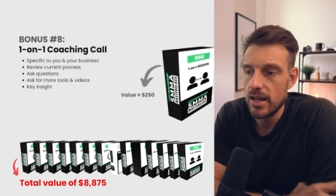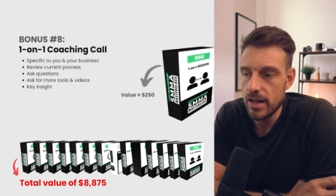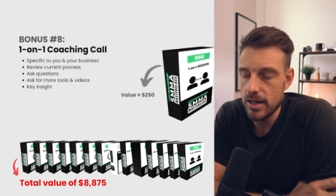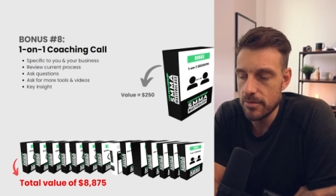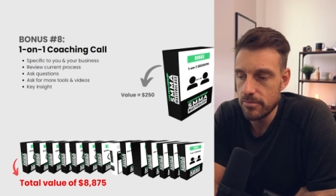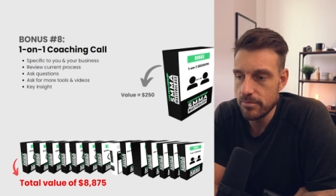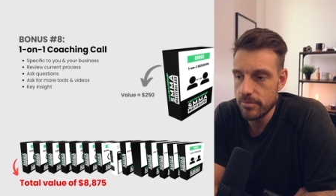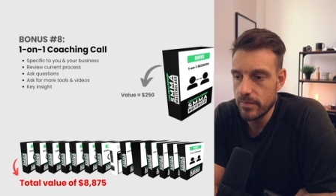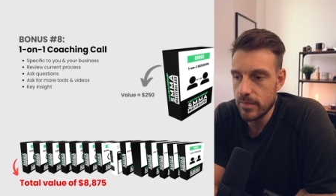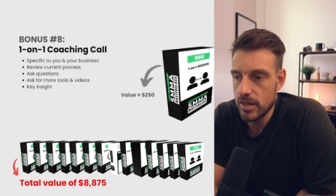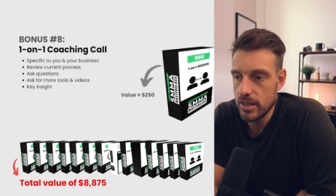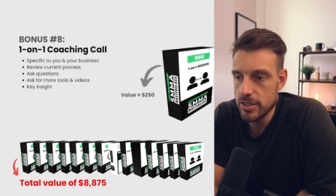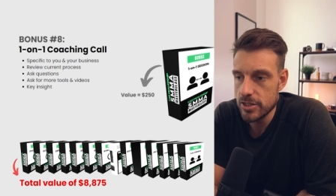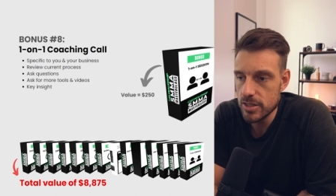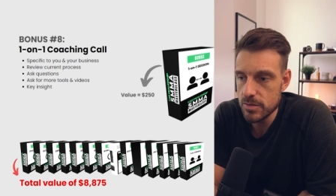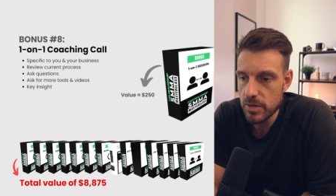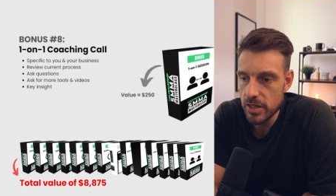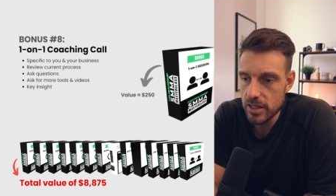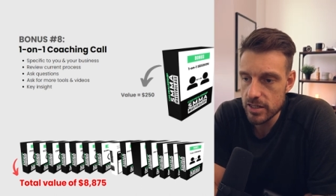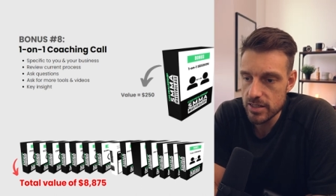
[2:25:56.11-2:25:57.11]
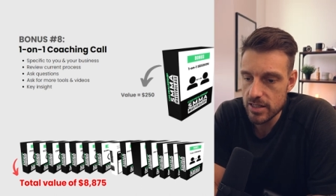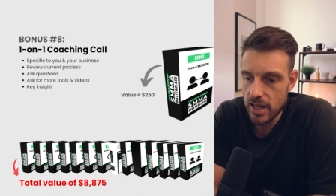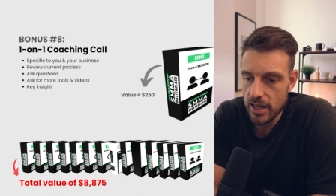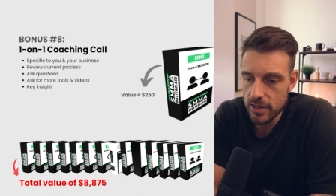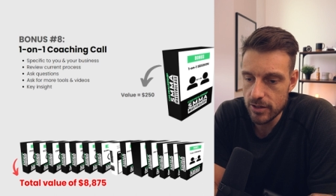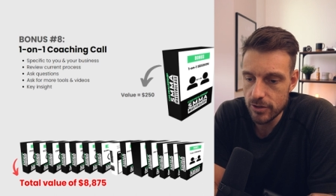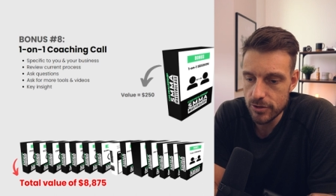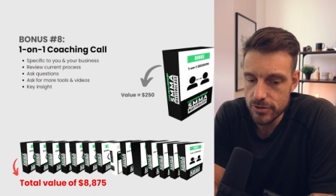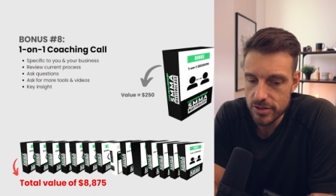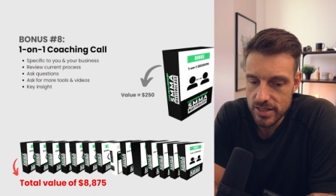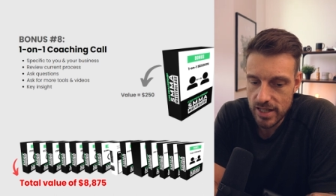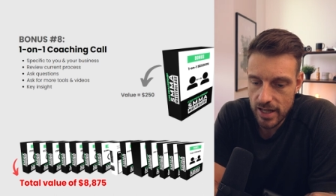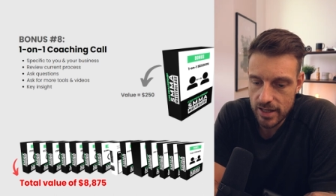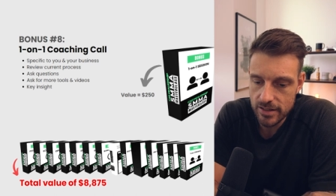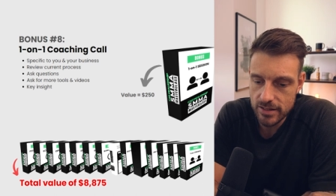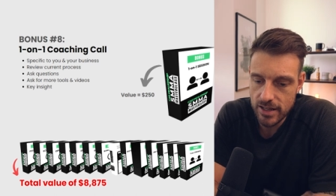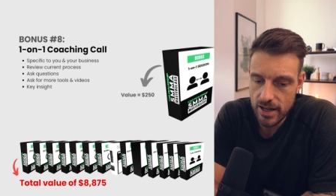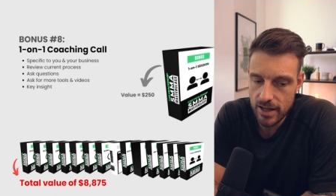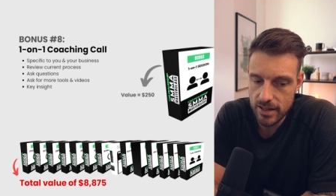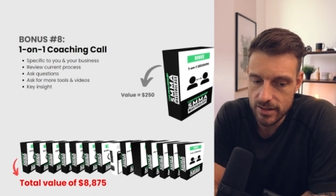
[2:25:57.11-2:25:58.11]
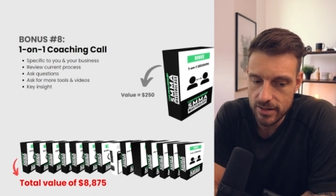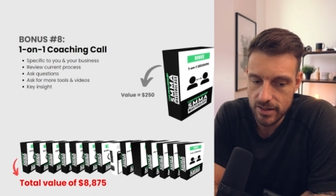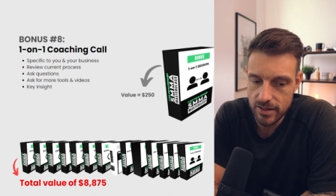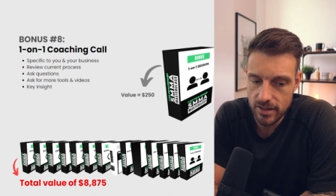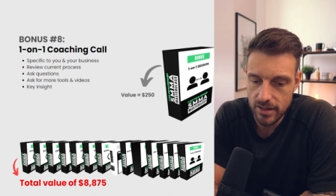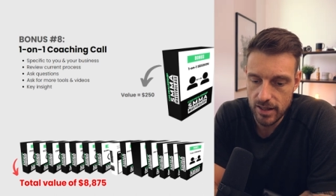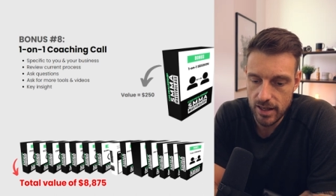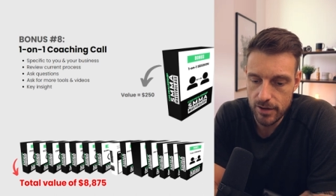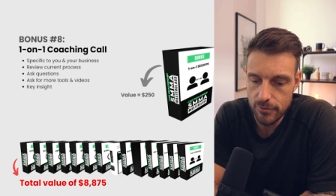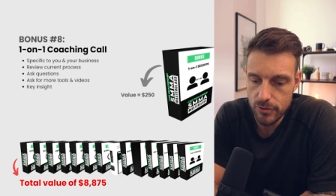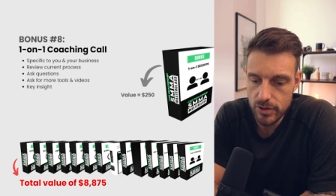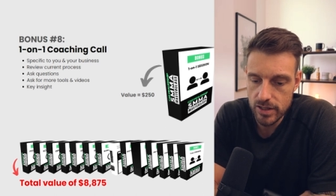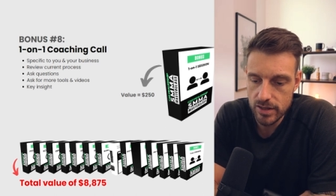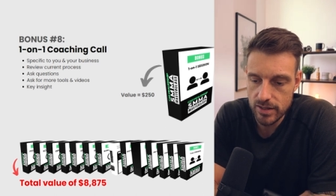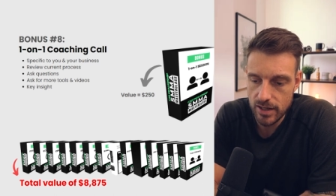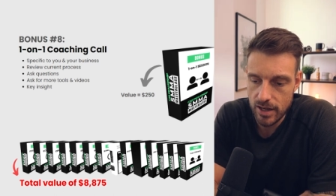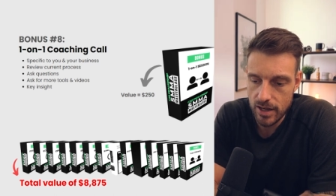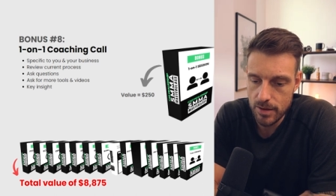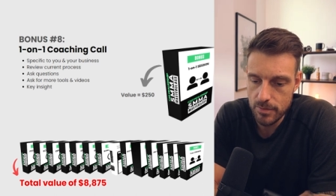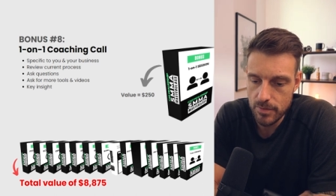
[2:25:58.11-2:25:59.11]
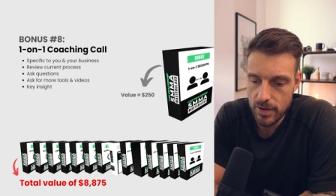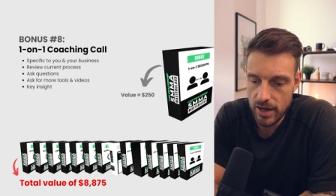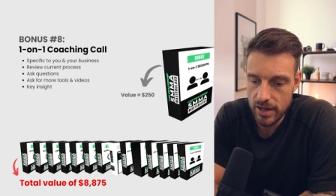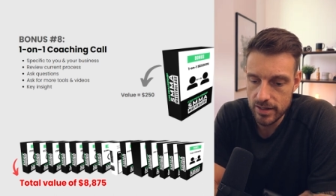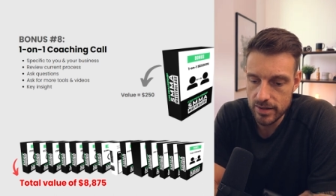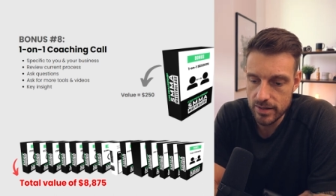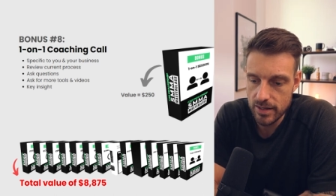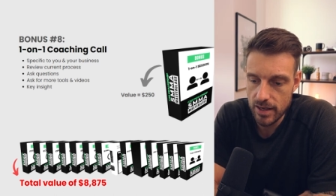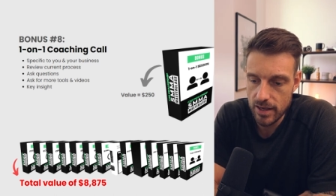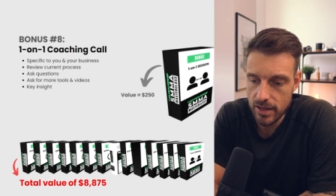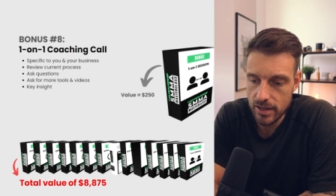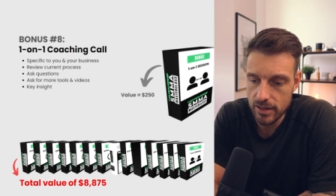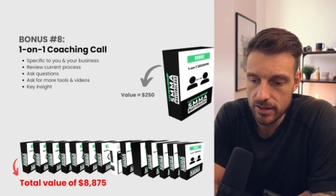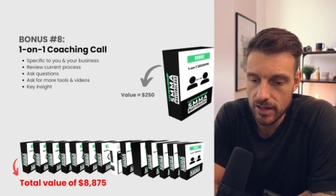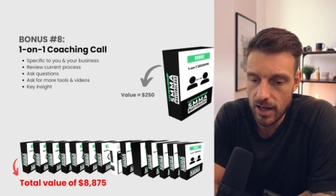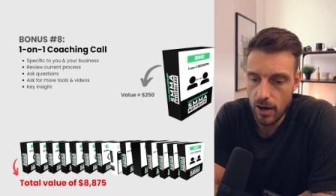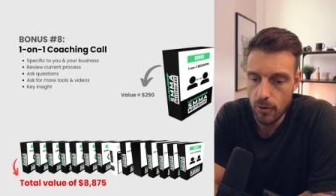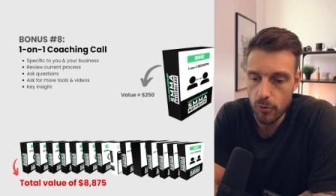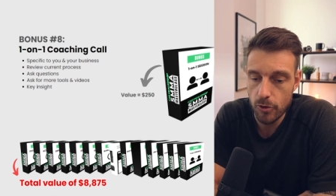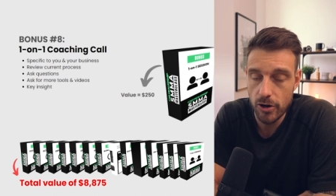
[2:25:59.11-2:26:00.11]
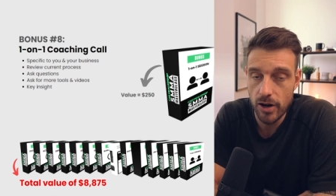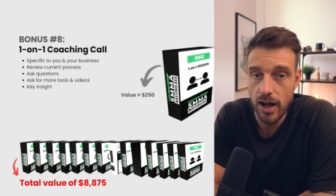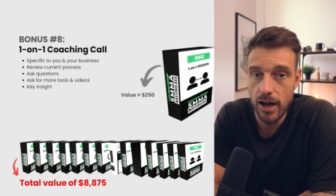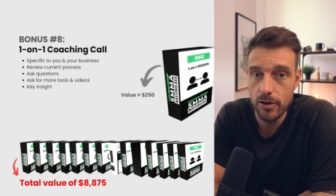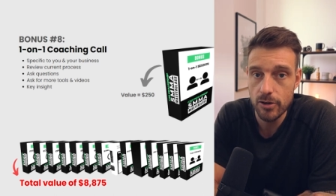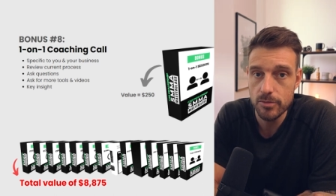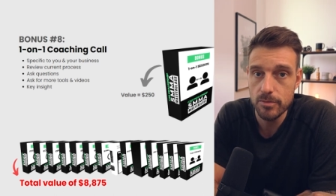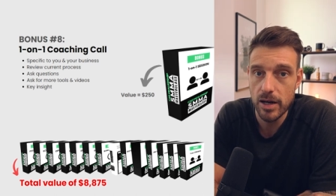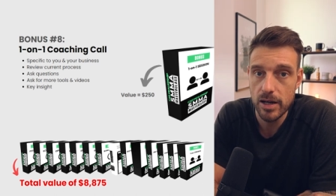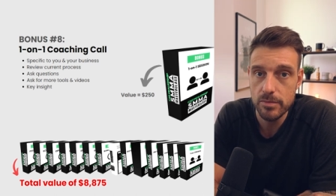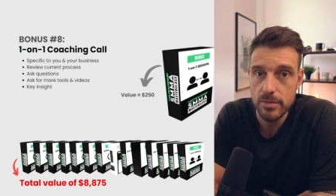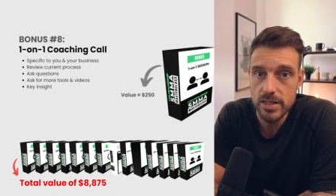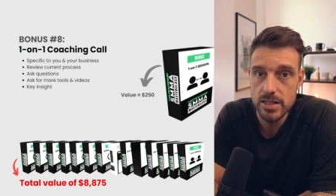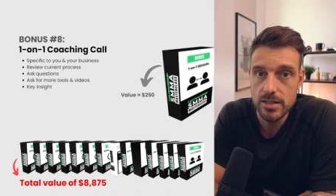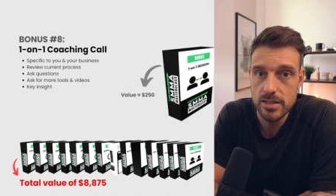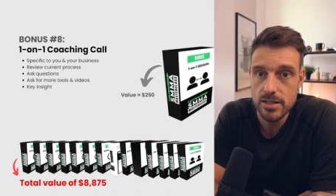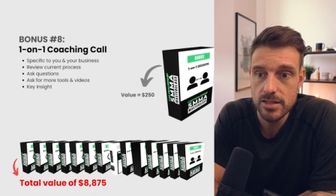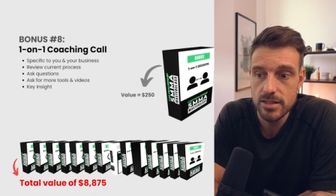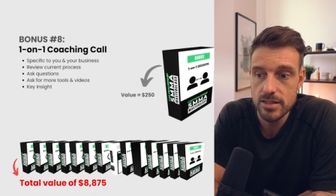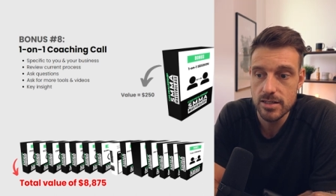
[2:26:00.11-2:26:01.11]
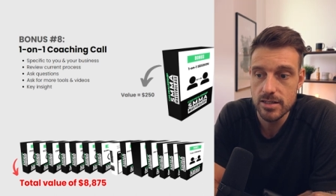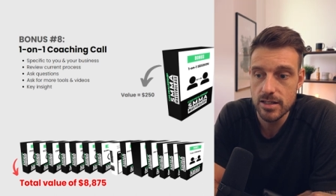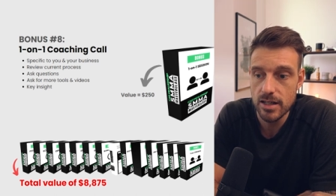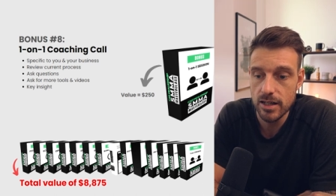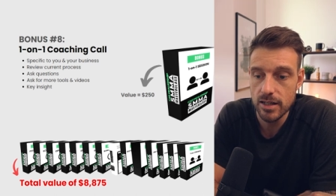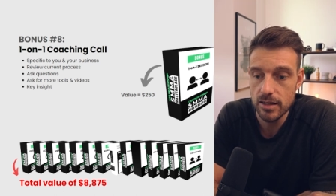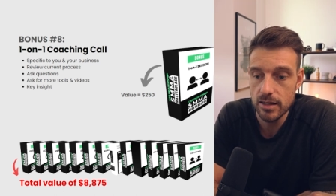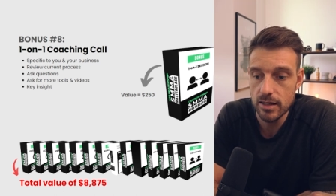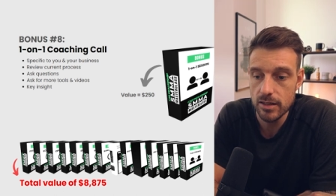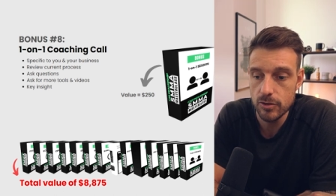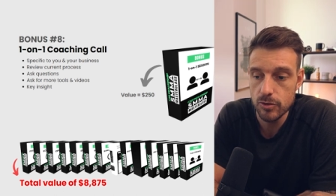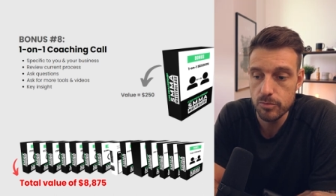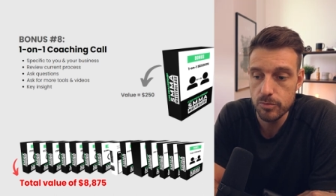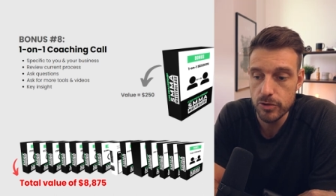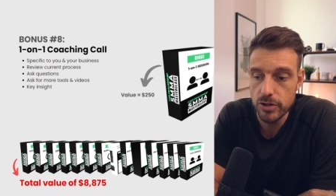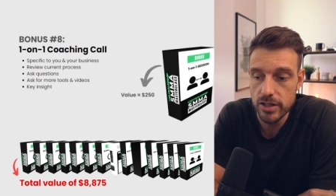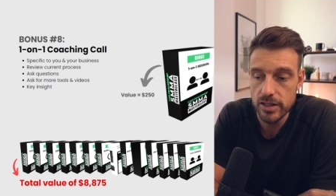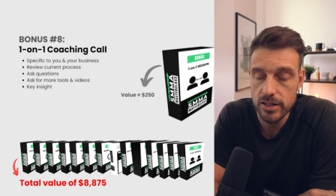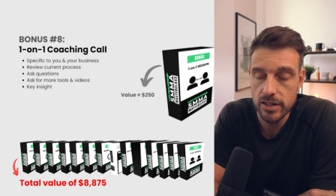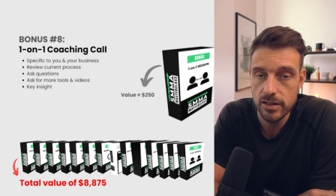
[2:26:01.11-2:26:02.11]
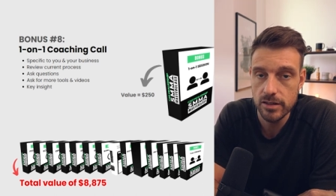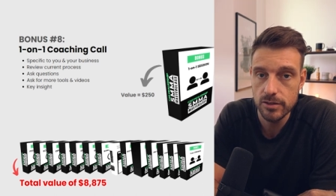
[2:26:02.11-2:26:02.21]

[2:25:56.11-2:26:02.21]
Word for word: Um, just because I understand that every time I take an hour out of my business to put it